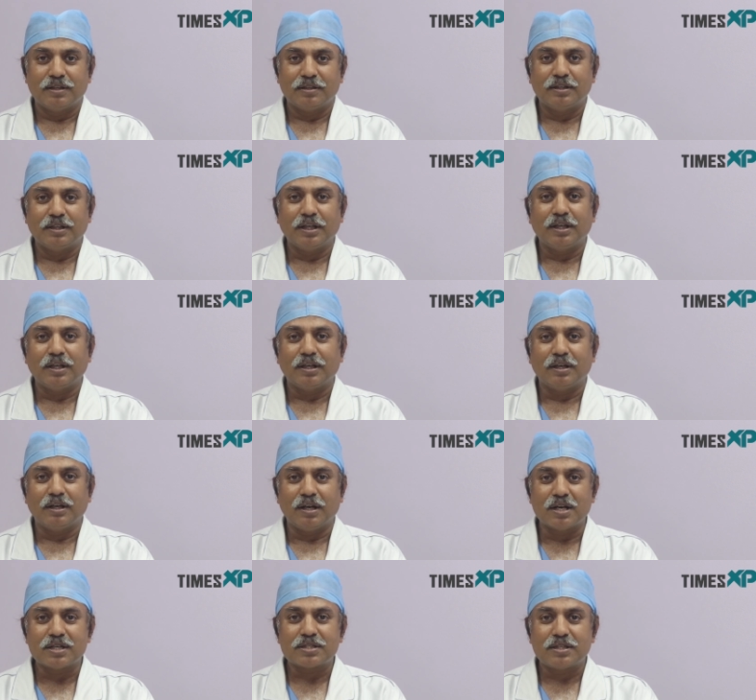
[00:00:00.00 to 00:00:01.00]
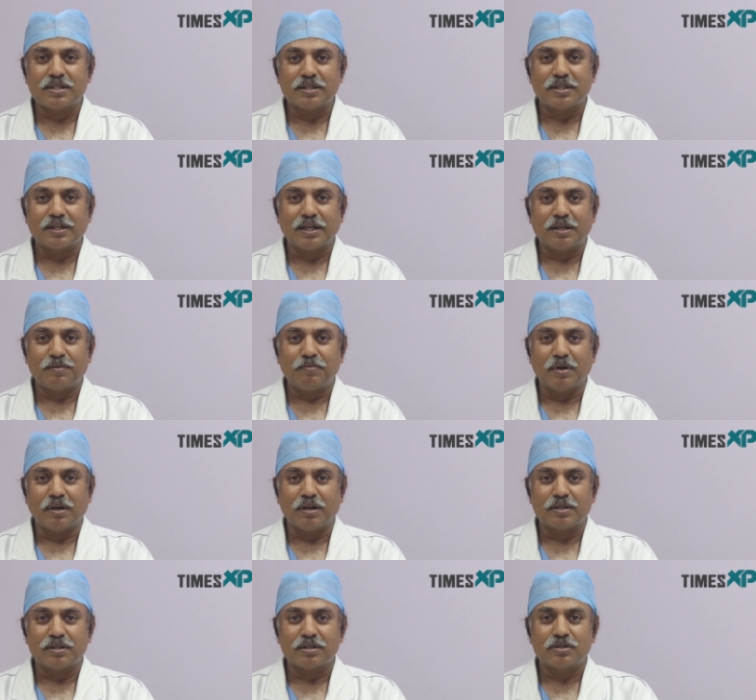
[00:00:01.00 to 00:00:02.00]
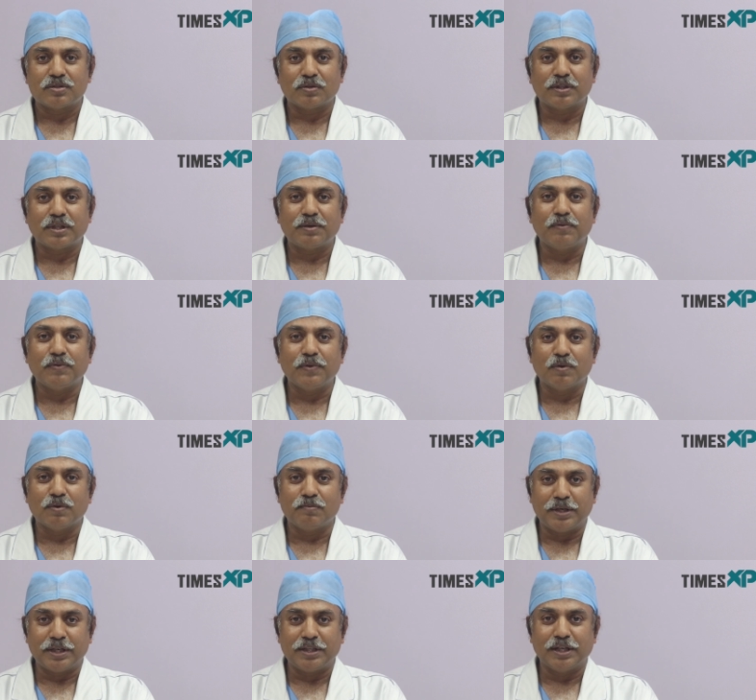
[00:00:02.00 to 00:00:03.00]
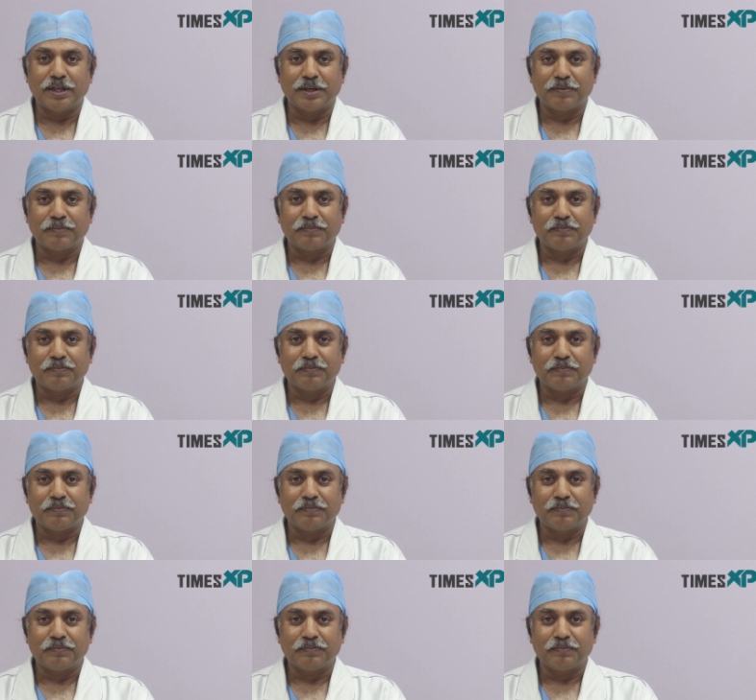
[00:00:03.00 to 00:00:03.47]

The lungs does not get blood, so there will be no breathing.